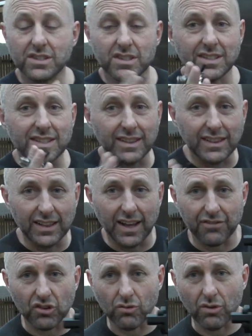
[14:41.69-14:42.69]
it's just
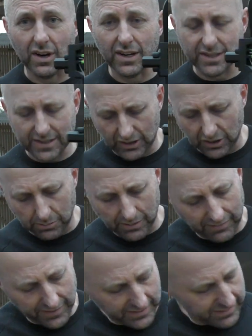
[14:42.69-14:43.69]
left and right, just a little
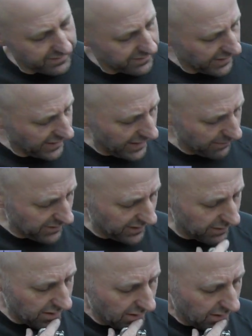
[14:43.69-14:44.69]
bit of this thing happening.